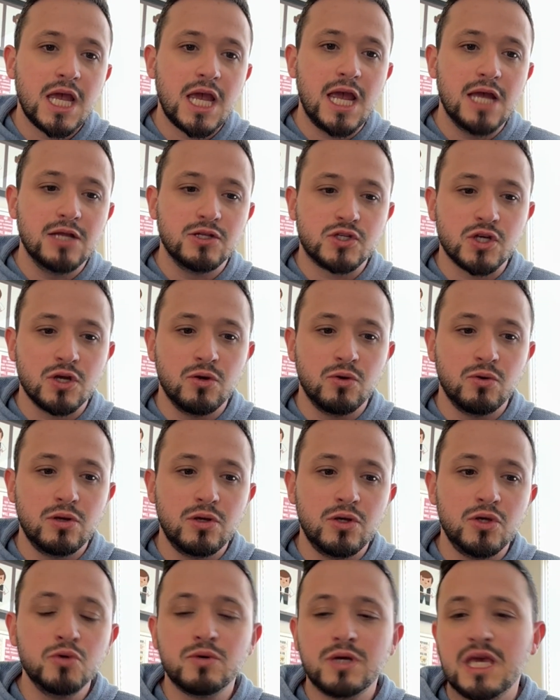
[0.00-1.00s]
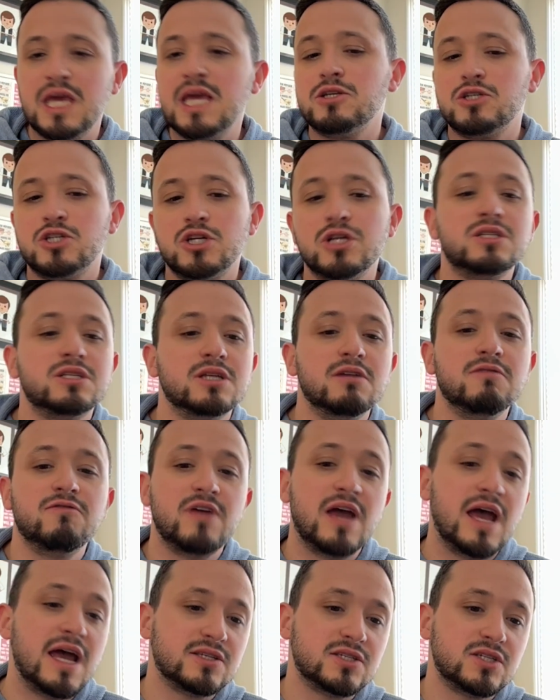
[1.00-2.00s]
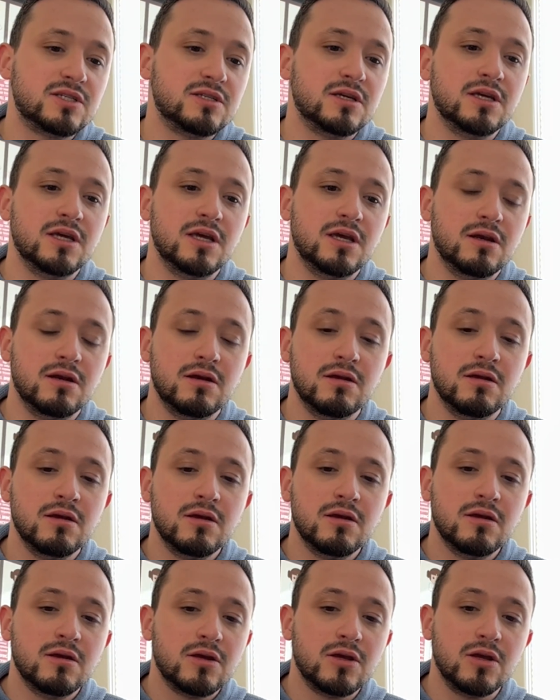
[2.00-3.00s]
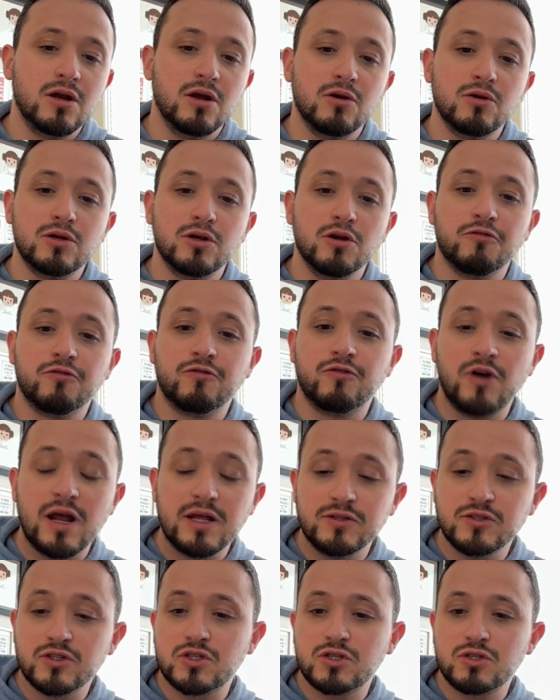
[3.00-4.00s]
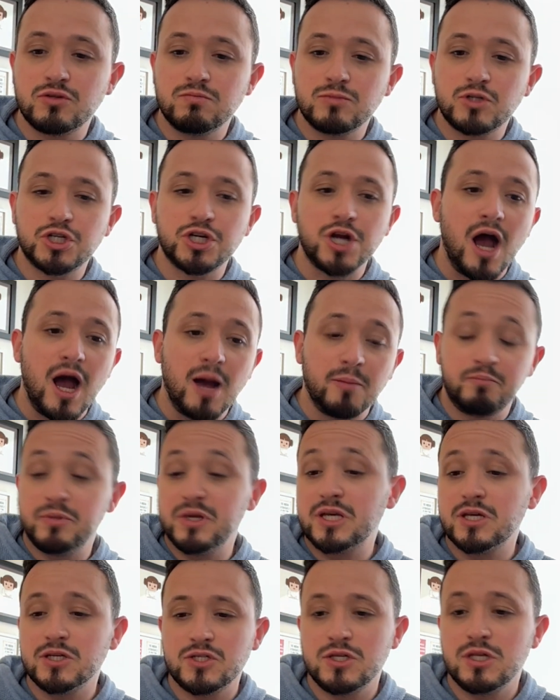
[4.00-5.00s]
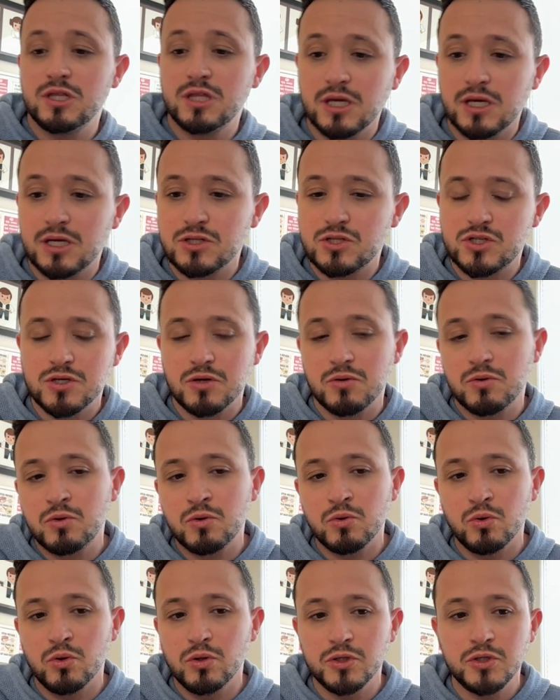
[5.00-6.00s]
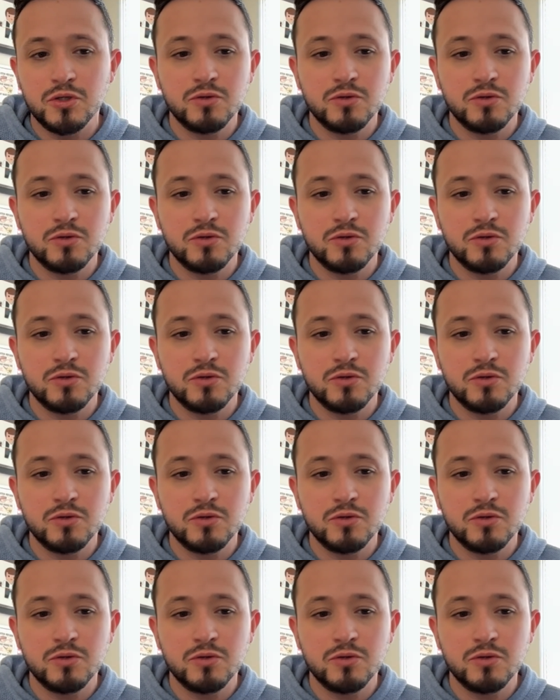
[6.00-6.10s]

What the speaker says: and so you can't just invest in, your friend's shop because you think it's so cool.